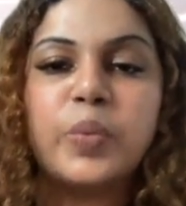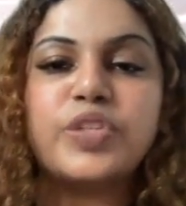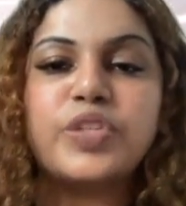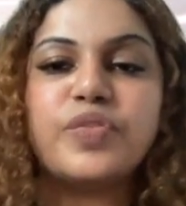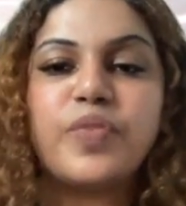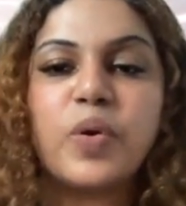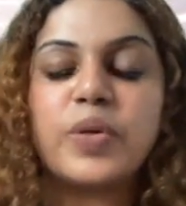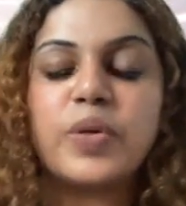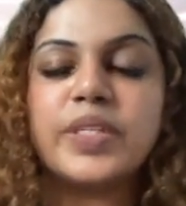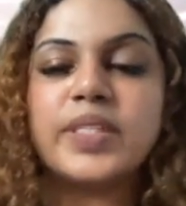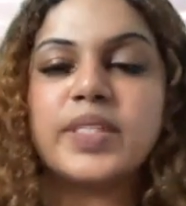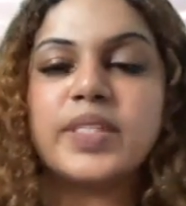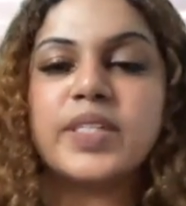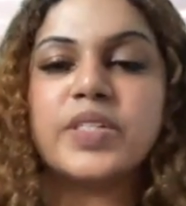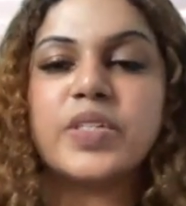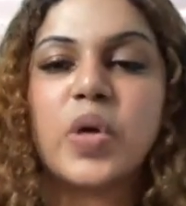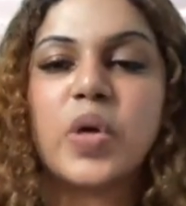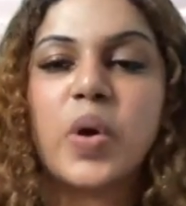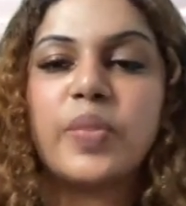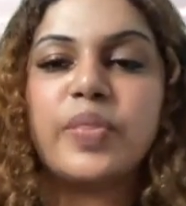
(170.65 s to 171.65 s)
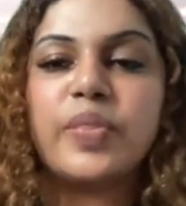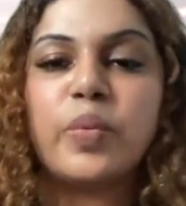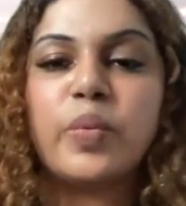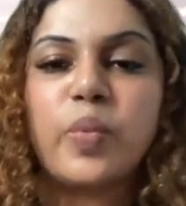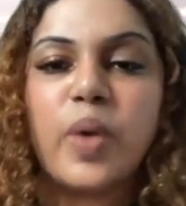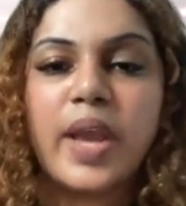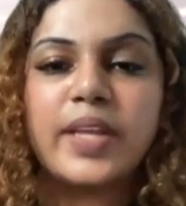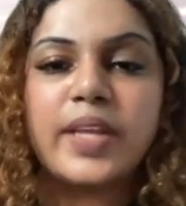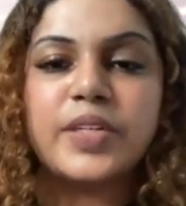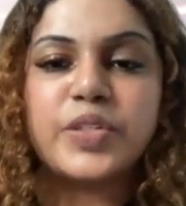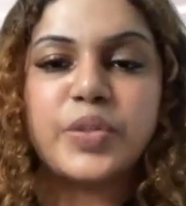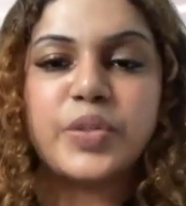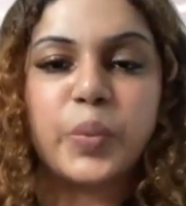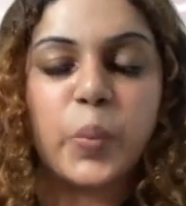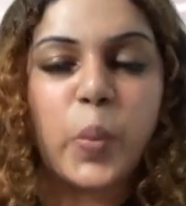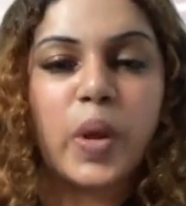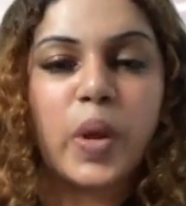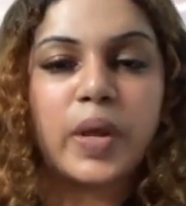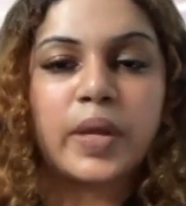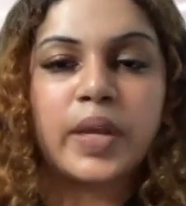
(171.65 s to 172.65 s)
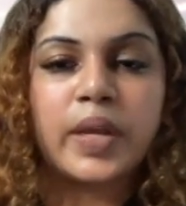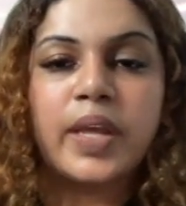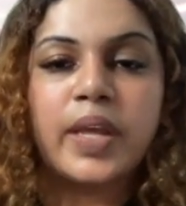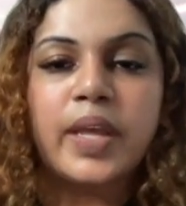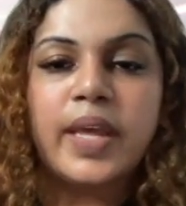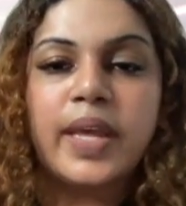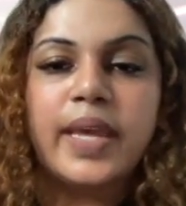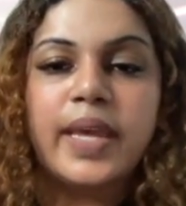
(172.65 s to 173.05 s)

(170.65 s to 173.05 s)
which focuses on the right to work.